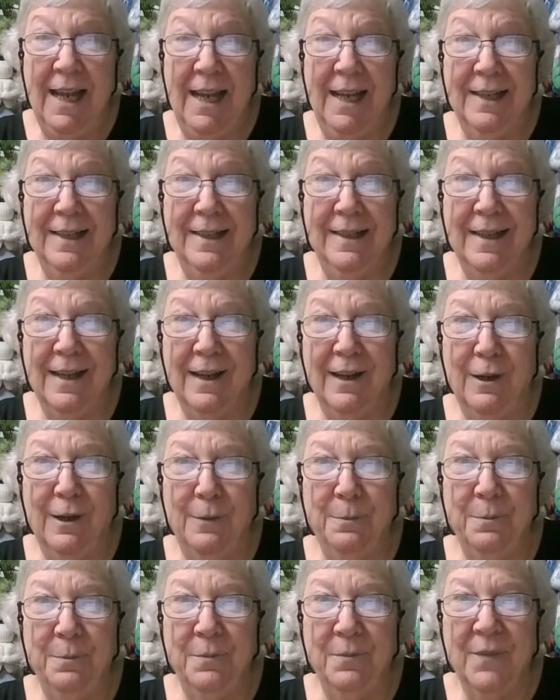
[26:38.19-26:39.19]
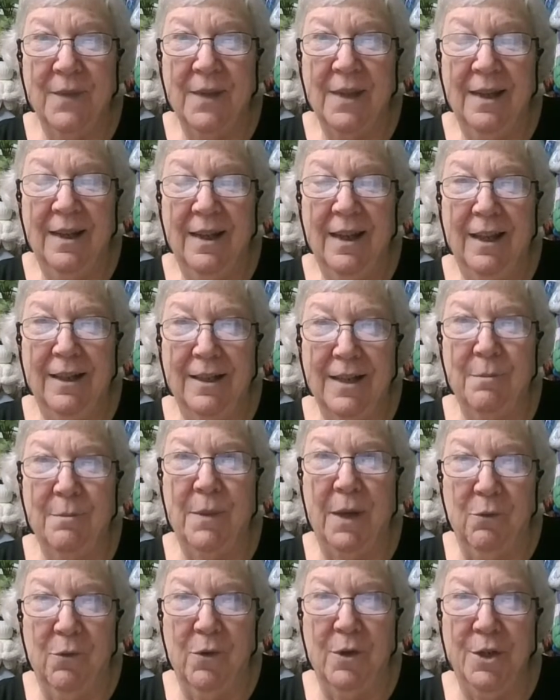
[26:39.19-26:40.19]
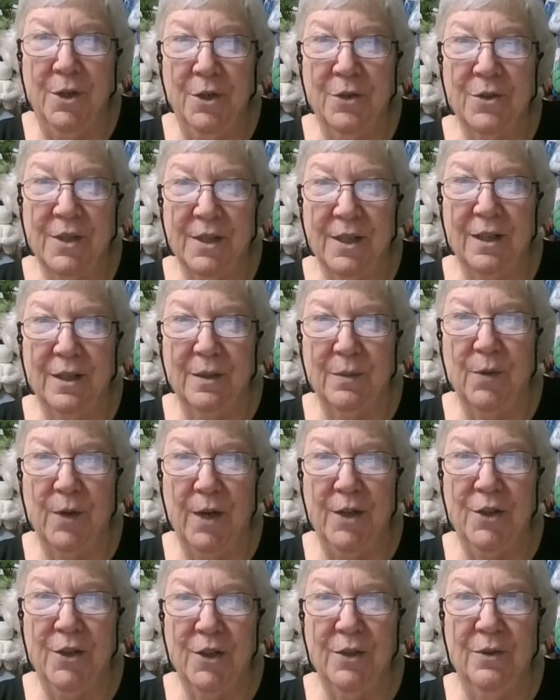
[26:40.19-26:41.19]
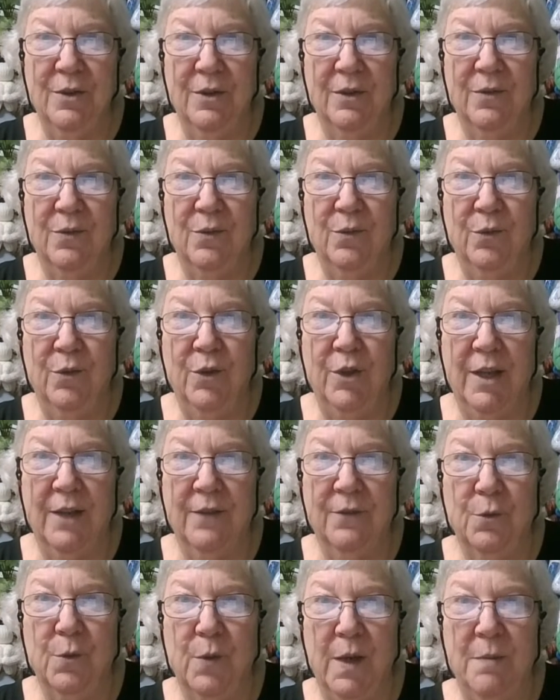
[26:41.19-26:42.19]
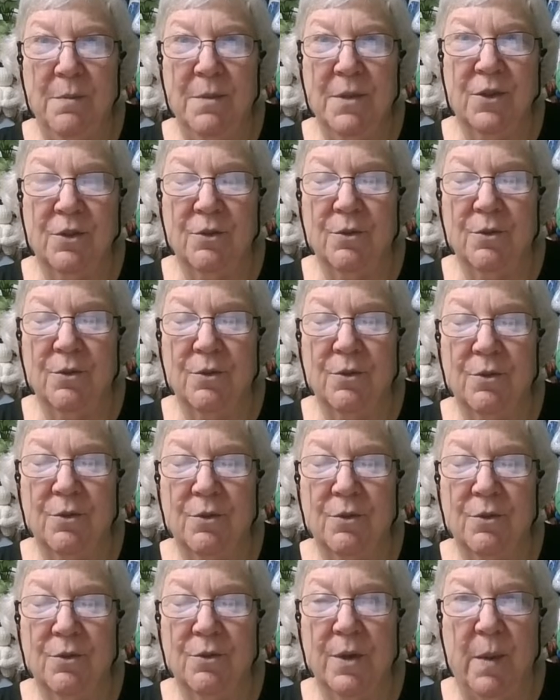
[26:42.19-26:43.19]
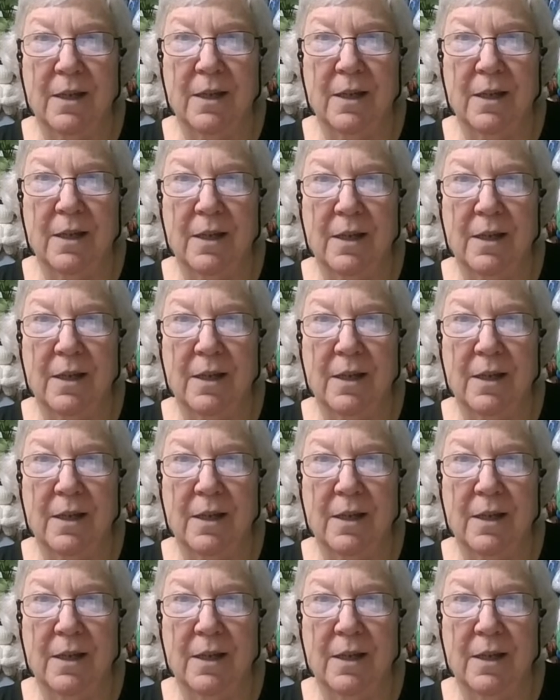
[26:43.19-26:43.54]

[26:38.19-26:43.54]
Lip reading: And on my 1 year celebration, we'll give away mystery bags.